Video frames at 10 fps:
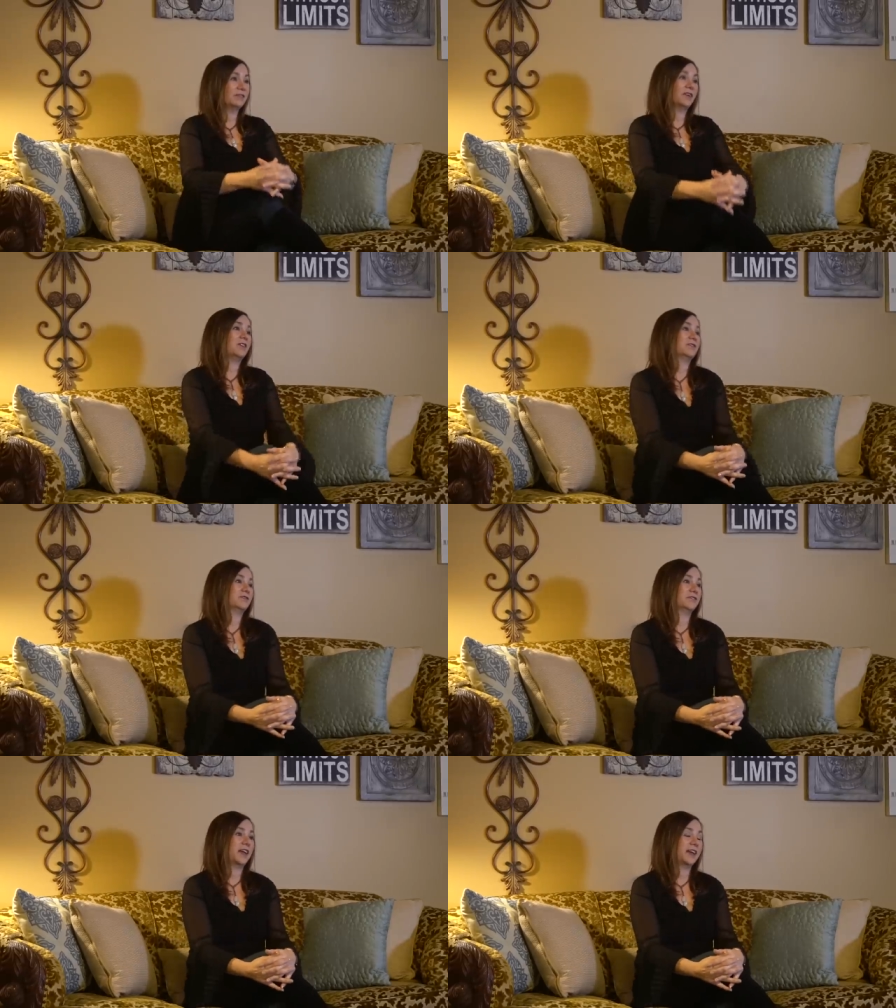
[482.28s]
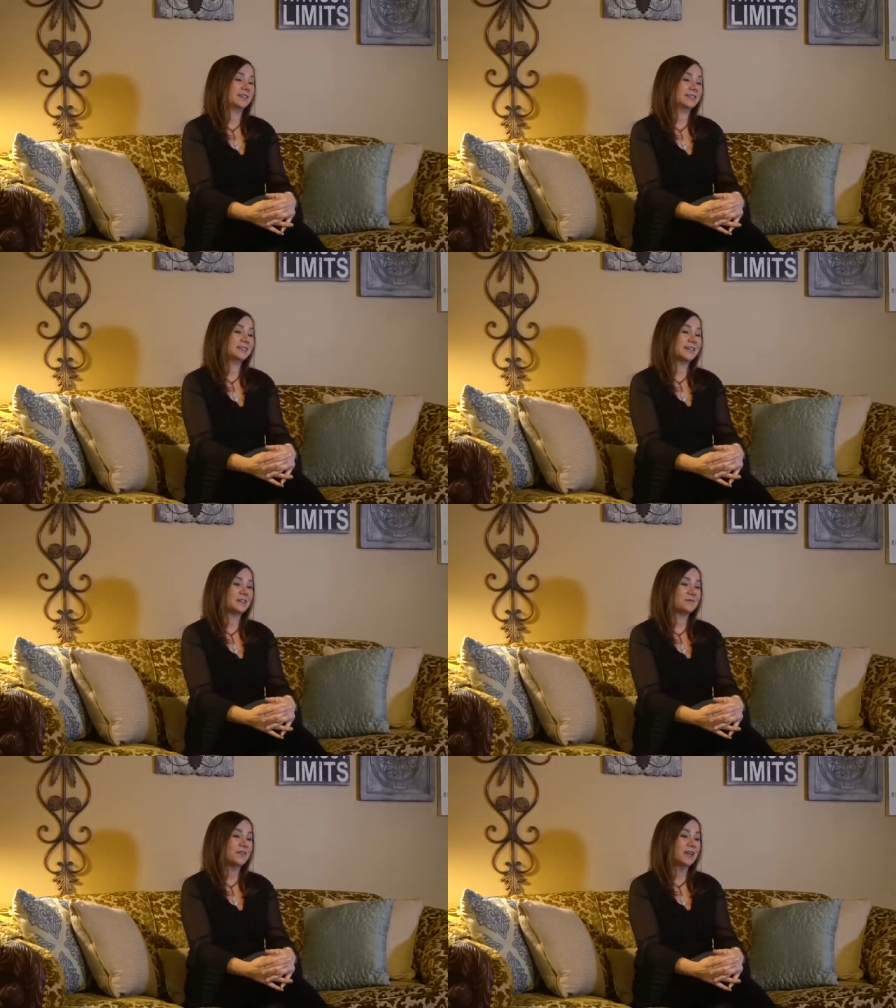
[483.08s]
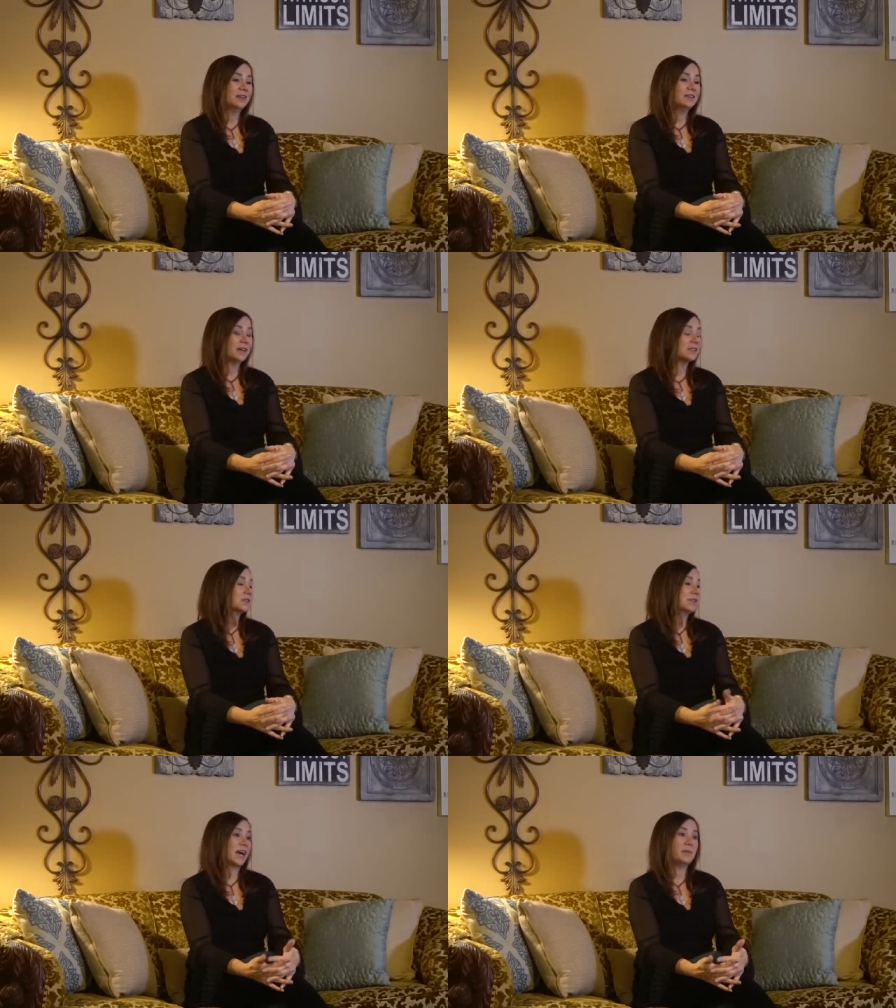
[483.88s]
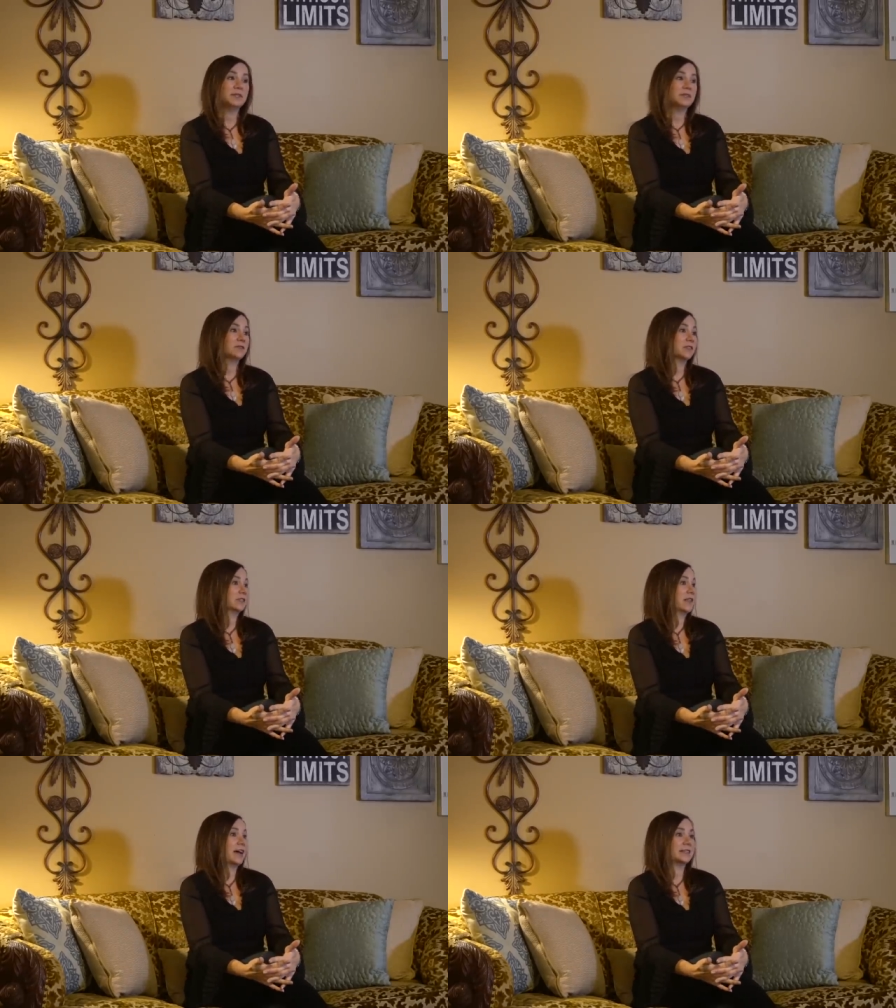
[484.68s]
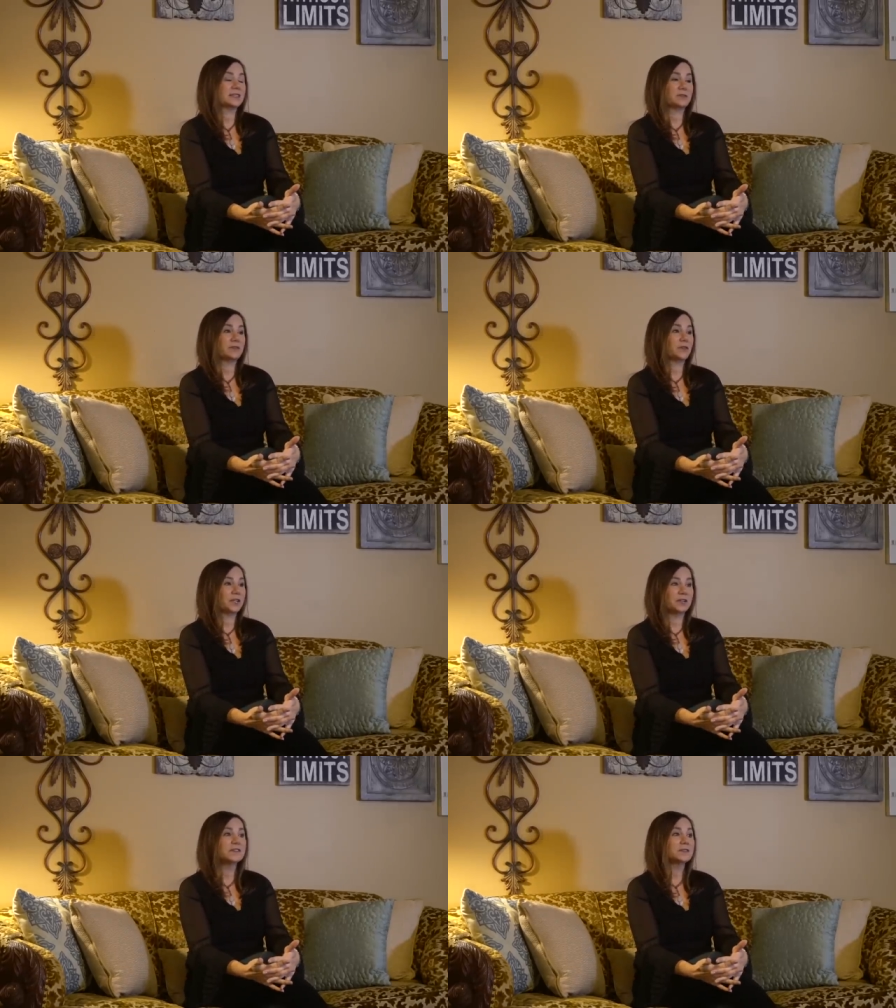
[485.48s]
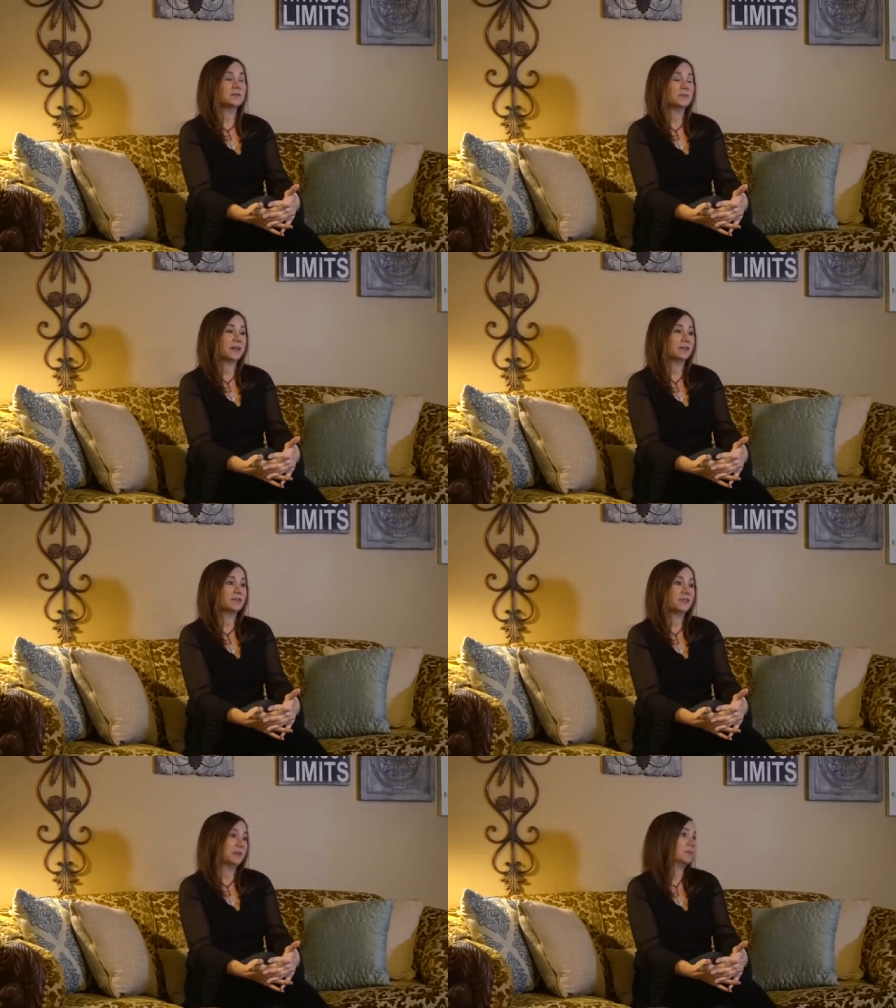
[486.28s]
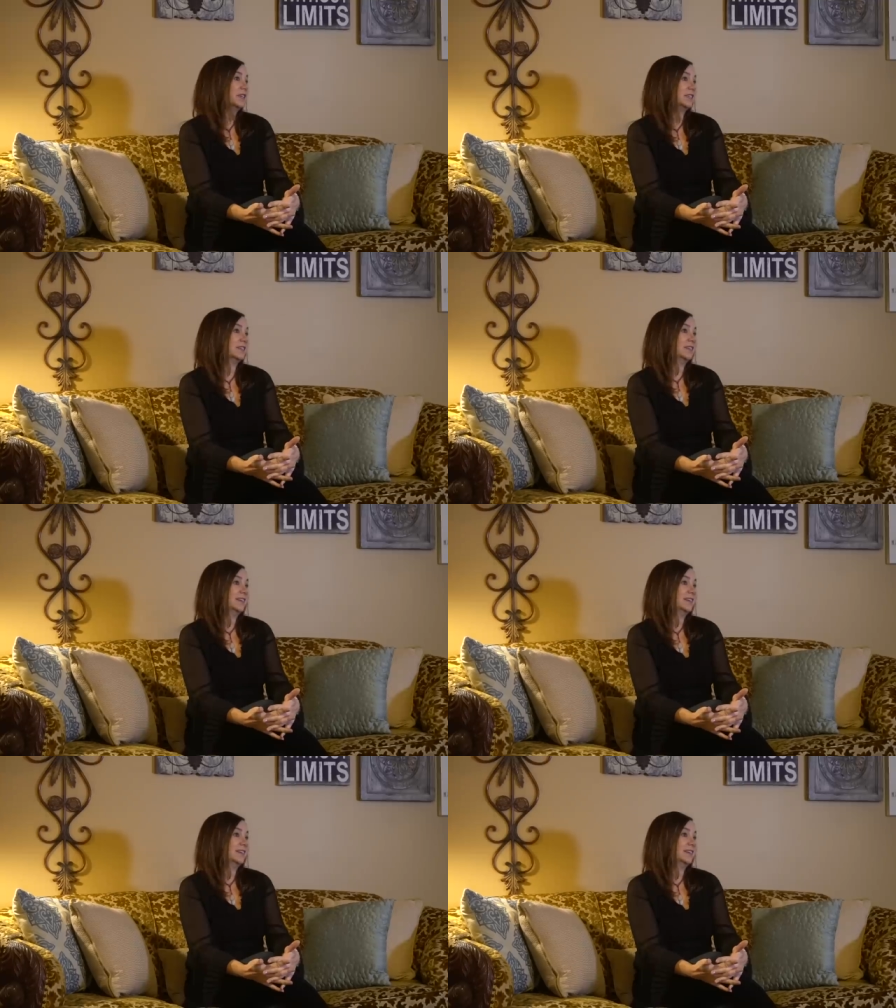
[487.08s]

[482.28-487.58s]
evolve. And um, that's what's happened over the last three, four years with my own family,